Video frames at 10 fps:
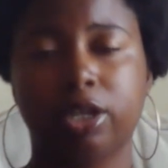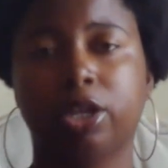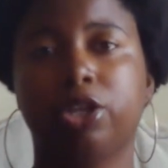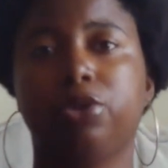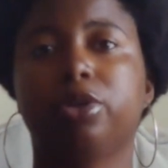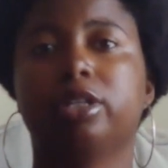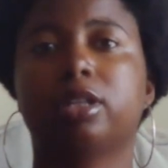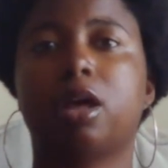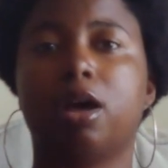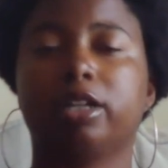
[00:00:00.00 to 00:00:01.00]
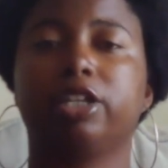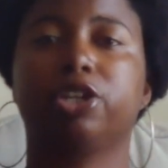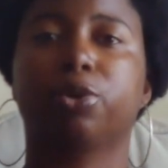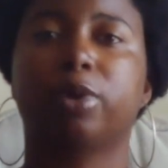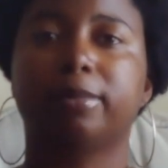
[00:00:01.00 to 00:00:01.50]
you can audit your
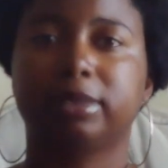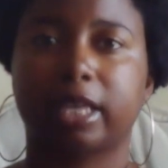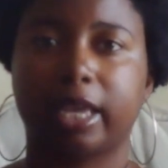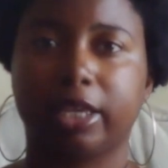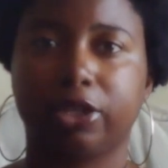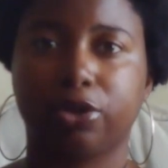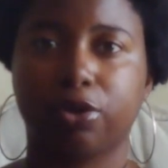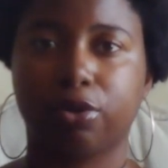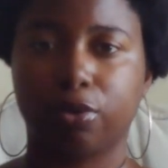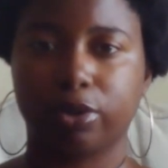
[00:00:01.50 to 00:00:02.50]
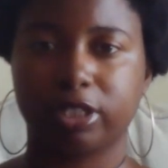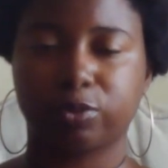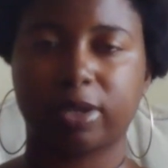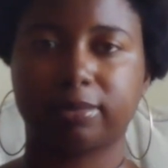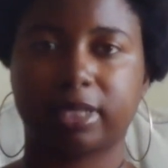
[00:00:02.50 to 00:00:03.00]
website. On his
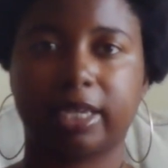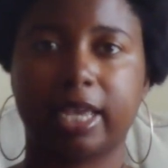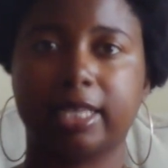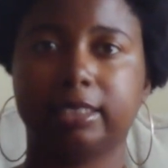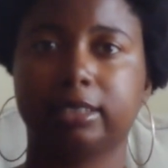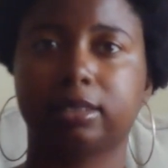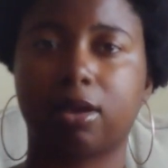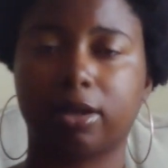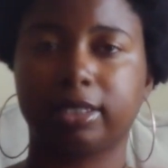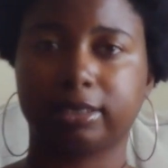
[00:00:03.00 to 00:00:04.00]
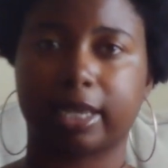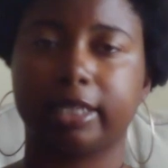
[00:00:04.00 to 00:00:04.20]
website, he has this audit site.